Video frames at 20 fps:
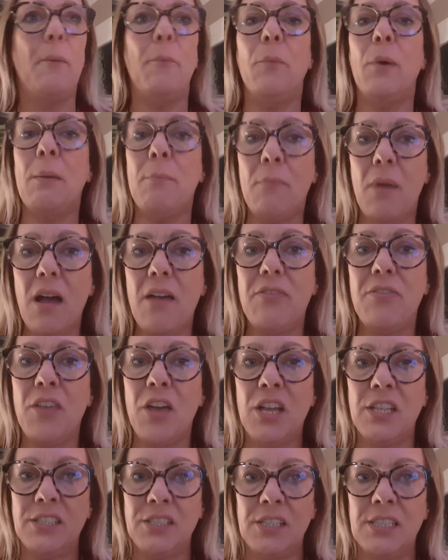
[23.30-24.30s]
when my
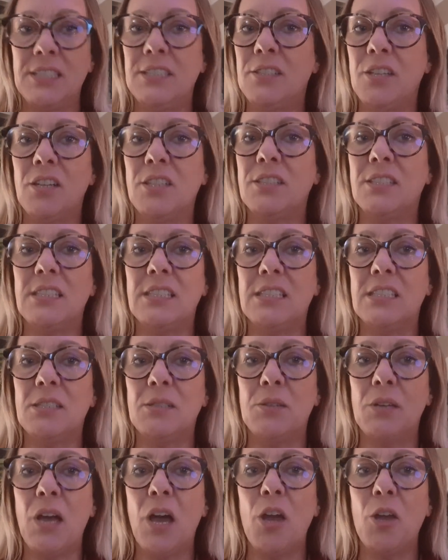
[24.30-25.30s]
third eye started
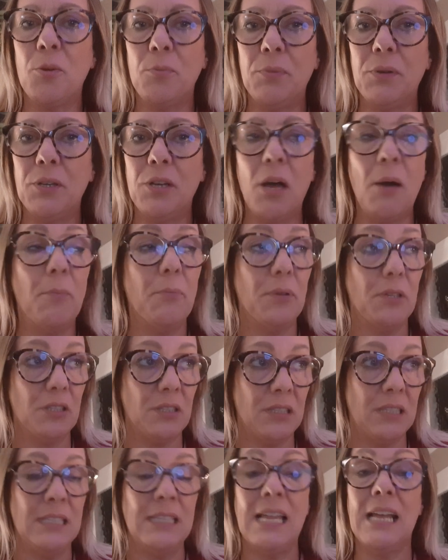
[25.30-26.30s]
to open up,
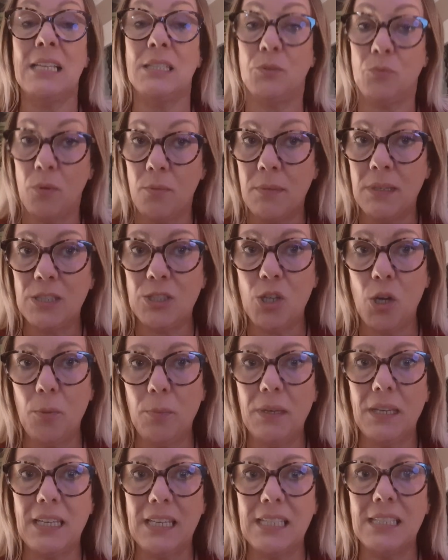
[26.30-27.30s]
and that's what my
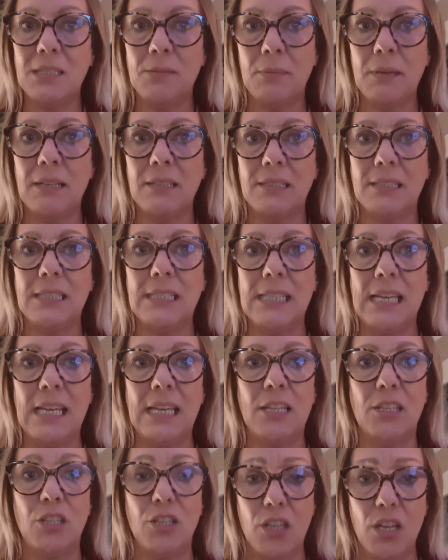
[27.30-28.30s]
topic is about
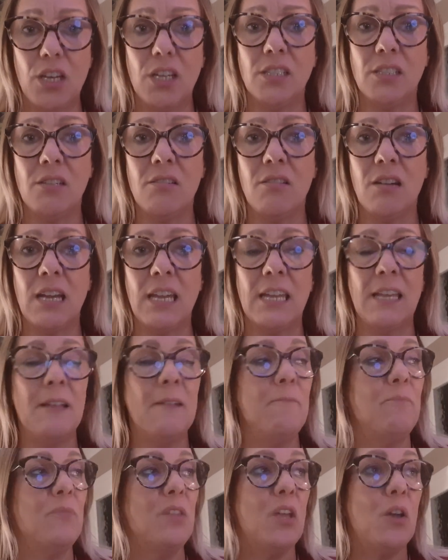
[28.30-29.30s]
today, third eye.
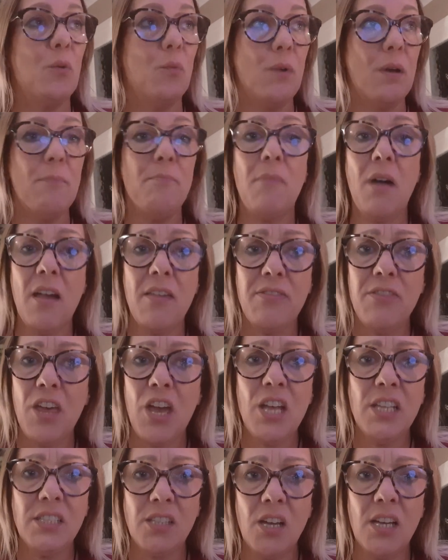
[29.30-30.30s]
When my
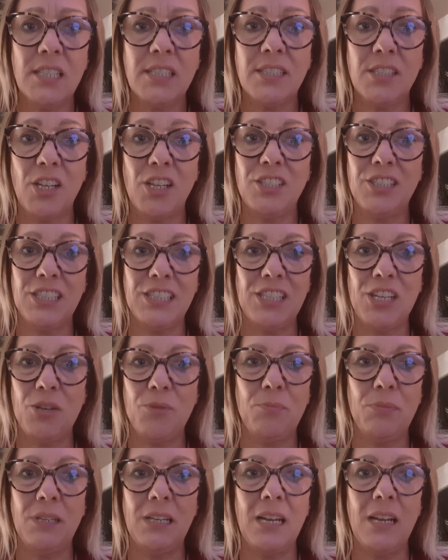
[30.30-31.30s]
third eye started
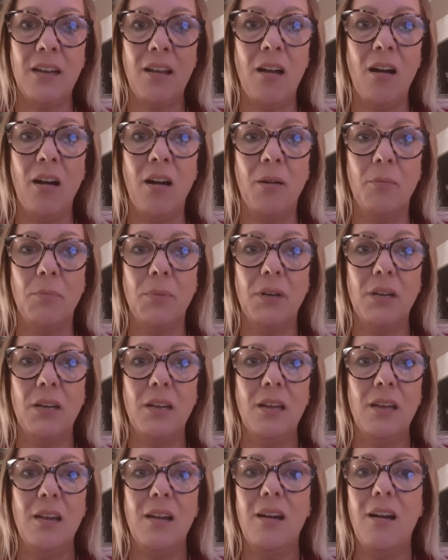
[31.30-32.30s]
opening up,
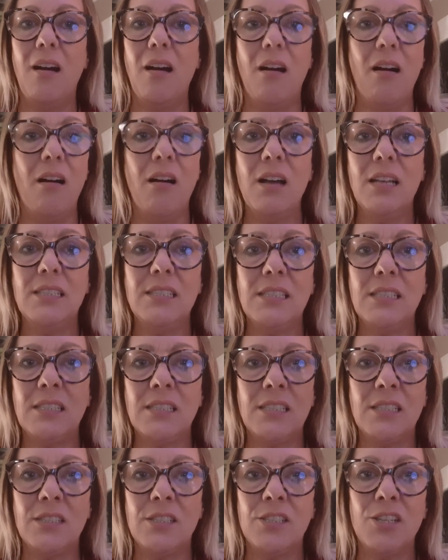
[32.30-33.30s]
I
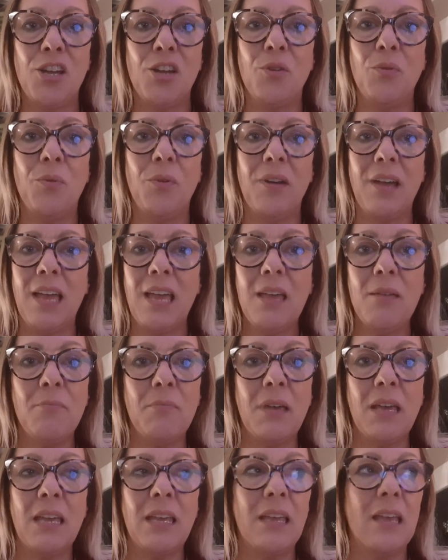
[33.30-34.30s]
didn't know what hit
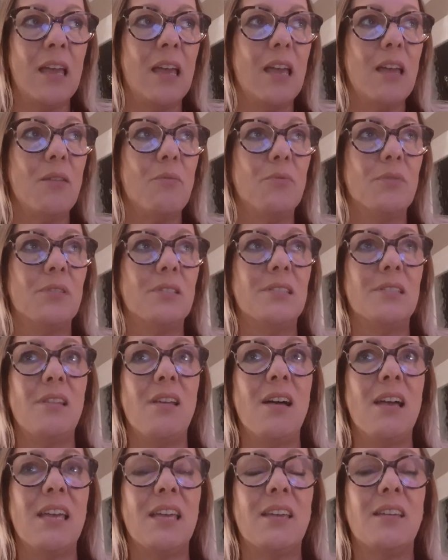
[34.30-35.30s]
me. It was
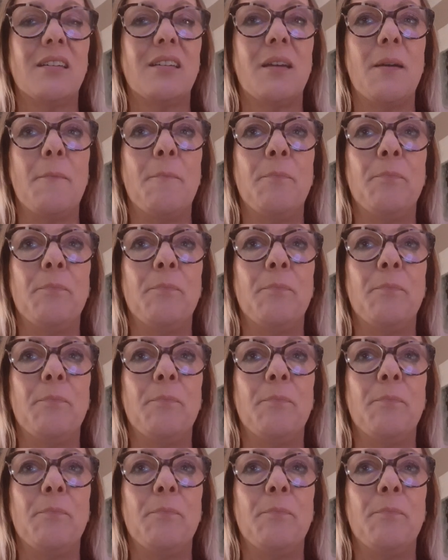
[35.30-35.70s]
like,